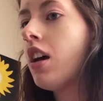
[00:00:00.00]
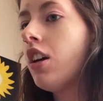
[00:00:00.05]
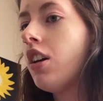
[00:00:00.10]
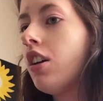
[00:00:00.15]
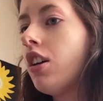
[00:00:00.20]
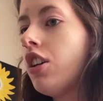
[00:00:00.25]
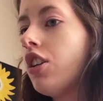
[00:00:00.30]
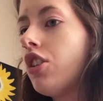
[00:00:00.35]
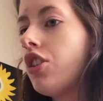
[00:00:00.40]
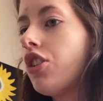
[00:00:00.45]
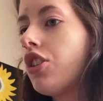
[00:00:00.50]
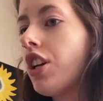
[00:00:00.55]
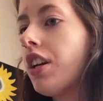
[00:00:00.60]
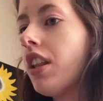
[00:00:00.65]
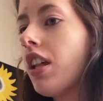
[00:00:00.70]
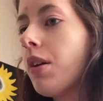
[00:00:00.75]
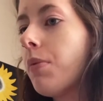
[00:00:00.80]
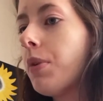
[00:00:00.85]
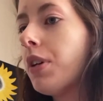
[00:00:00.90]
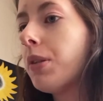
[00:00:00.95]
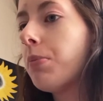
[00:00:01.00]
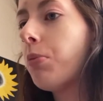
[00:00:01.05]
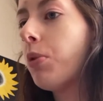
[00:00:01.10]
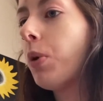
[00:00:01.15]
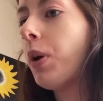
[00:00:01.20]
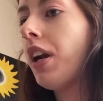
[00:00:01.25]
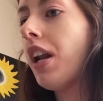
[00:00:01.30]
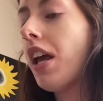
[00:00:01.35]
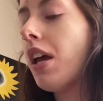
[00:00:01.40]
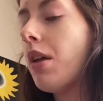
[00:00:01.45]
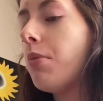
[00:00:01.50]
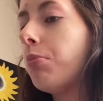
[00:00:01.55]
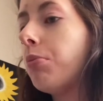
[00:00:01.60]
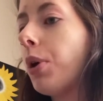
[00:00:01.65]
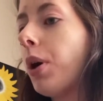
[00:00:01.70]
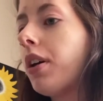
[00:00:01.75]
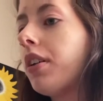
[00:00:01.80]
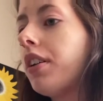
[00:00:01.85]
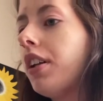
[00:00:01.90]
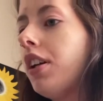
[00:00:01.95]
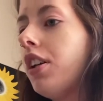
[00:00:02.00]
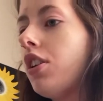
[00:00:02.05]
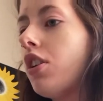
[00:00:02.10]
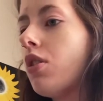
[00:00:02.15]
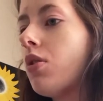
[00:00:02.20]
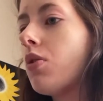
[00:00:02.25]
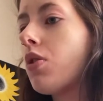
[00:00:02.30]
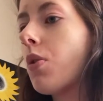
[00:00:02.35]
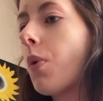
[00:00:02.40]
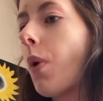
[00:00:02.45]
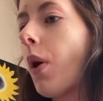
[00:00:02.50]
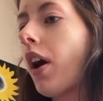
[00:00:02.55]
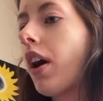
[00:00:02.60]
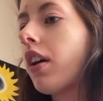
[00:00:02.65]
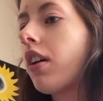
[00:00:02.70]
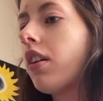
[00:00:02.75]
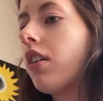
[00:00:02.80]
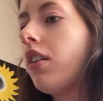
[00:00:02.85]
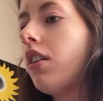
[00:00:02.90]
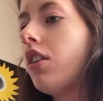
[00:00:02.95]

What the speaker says: Shirley was born in Brooklyn, New York.